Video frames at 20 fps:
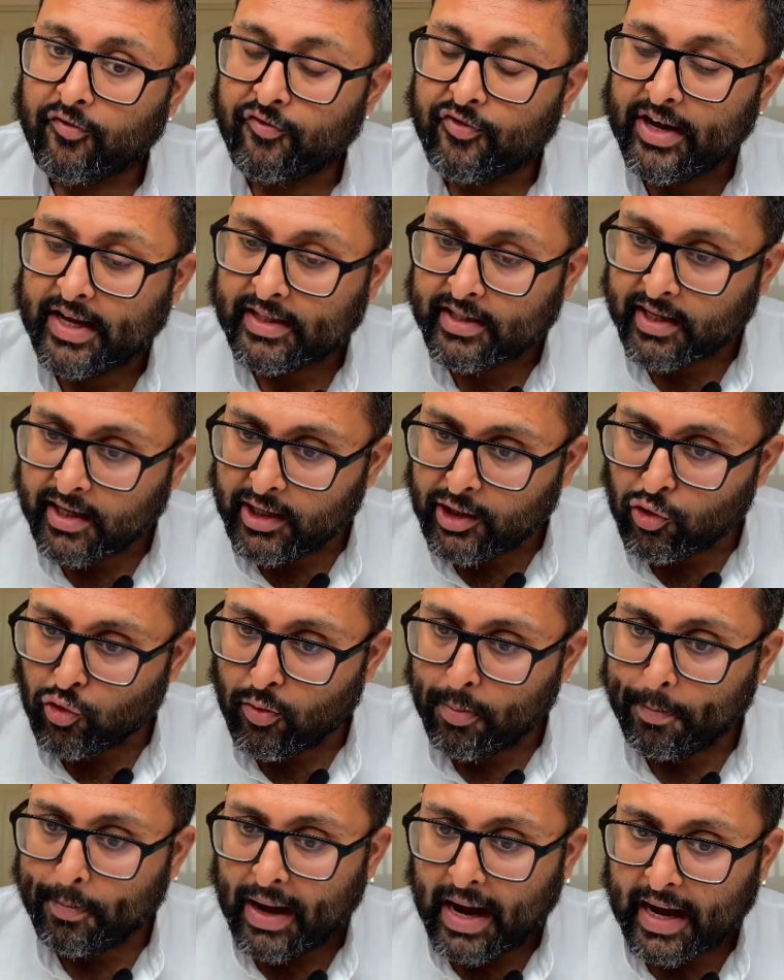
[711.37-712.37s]
whether
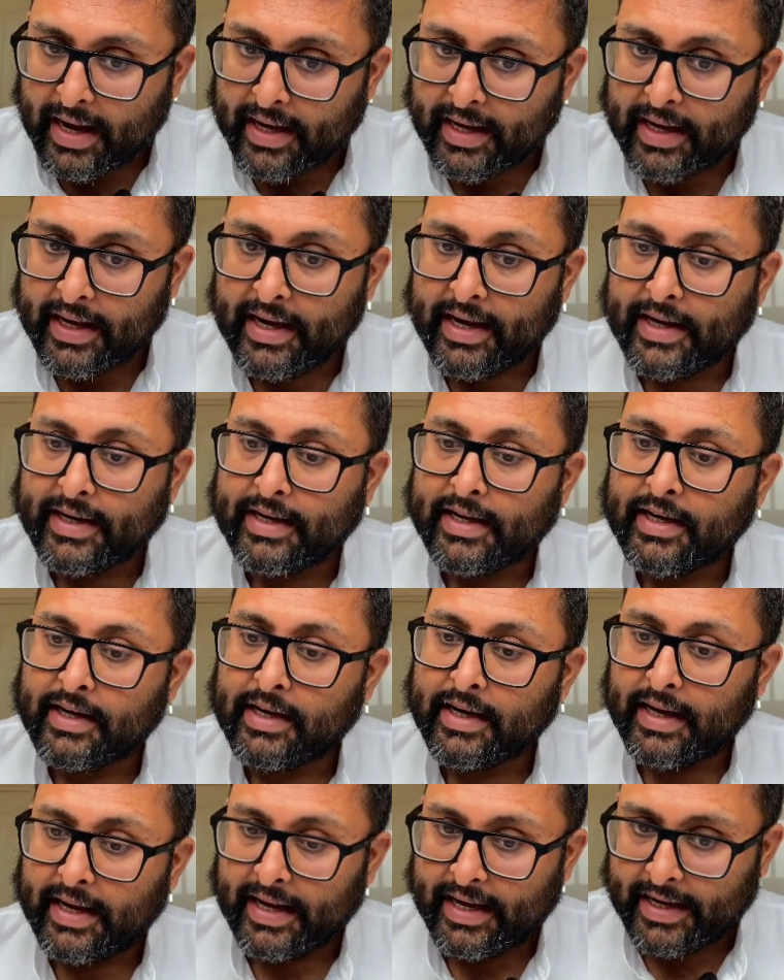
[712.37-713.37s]
you buy it in